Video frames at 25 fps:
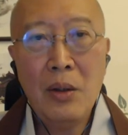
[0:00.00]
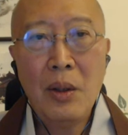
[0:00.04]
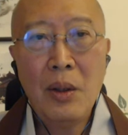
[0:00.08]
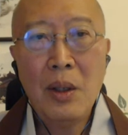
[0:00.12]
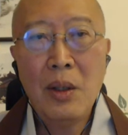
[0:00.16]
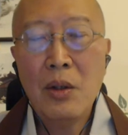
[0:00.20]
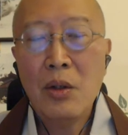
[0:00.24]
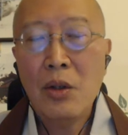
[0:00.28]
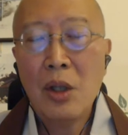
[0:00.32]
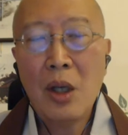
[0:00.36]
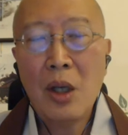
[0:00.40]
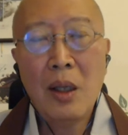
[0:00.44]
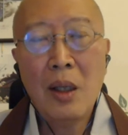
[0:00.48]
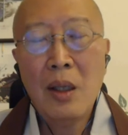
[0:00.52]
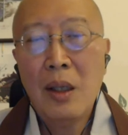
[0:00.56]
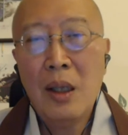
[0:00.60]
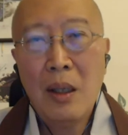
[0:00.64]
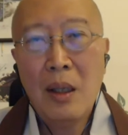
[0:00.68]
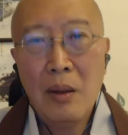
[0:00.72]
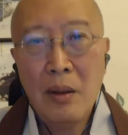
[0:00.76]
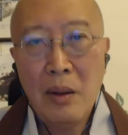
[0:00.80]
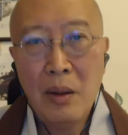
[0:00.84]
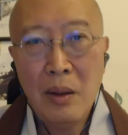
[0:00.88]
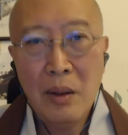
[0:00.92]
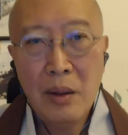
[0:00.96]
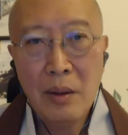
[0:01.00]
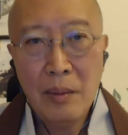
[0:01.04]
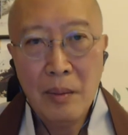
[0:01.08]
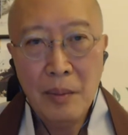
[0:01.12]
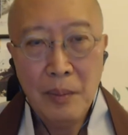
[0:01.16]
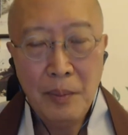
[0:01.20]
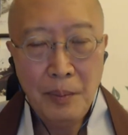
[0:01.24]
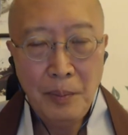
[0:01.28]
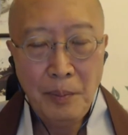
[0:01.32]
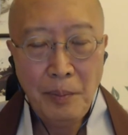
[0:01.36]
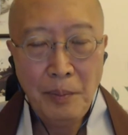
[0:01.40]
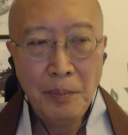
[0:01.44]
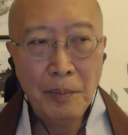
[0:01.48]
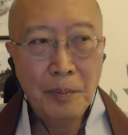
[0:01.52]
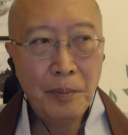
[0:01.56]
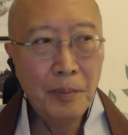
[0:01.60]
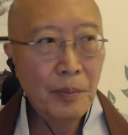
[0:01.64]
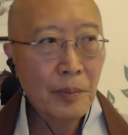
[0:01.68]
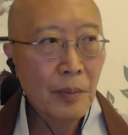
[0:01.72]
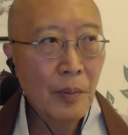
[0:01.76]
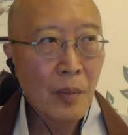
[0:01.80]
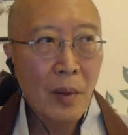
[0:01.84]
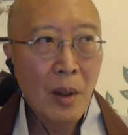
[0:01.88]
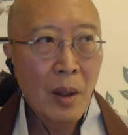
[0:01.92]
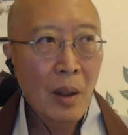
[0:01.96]
And you can check it out on
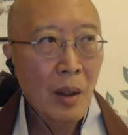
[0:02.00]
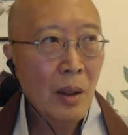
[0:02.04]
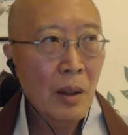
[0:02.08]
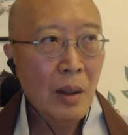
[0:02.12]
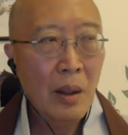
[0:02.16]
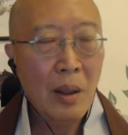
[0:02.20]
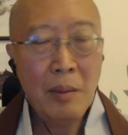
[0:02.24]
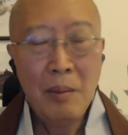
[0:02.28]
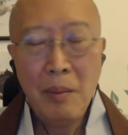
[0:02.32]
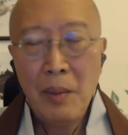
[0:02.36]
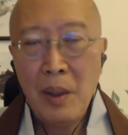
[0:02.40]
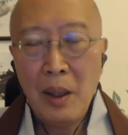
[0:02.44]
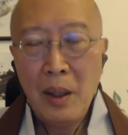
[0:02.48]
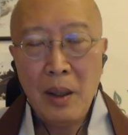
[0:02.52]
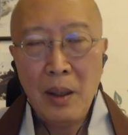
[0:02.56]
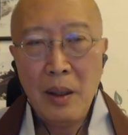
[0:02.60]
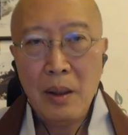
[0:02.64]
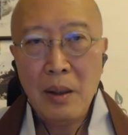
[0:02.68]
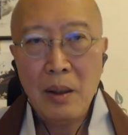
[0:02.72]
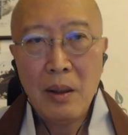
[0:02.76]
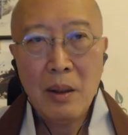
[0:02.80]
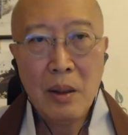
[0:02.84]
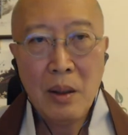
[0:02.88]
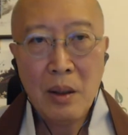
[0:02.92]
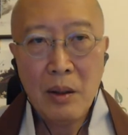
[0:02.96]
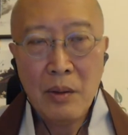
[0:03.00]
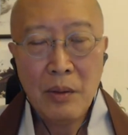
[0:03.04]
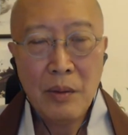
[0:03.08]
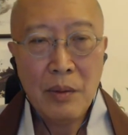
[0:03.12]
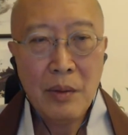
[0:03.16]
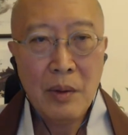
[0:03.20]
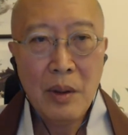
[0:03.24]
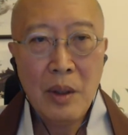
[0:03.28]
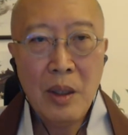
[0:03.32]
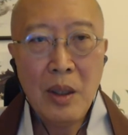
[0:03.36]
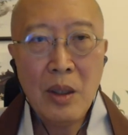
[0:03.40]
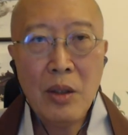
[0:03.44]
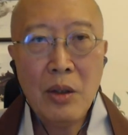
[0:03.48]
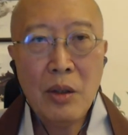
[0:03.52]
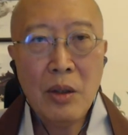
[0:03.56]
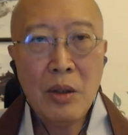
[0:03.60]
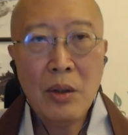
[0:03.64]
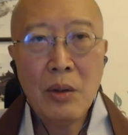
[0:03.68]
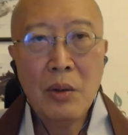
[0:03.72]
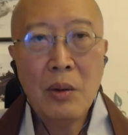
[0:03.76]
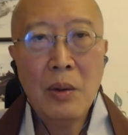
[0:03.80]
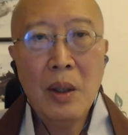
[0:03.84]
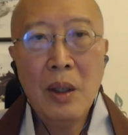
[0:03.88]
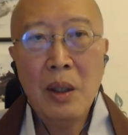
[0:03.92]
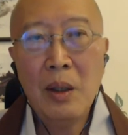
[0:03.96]
there are many sort of
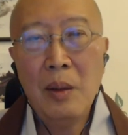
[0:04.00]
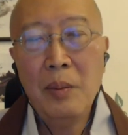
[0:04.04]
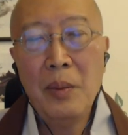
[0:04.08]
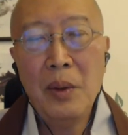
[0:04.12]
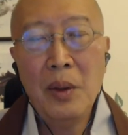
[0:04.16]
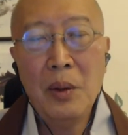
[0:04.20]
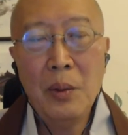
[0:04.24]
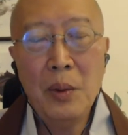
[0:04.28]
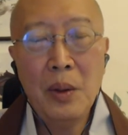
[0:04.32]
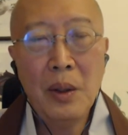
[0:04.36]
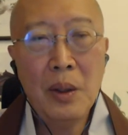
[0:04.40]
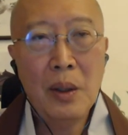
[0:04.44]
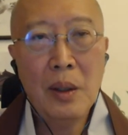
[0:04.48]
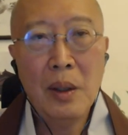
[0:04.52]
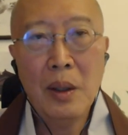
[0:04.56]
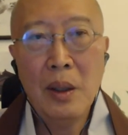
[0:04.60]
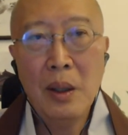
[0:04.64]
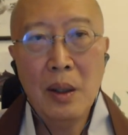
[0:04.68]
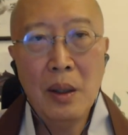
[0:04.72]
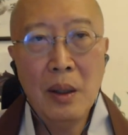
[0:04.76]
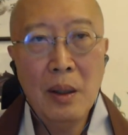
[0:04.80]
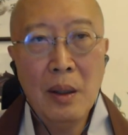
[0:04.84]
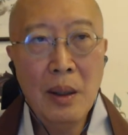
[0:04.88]
teachers who help you with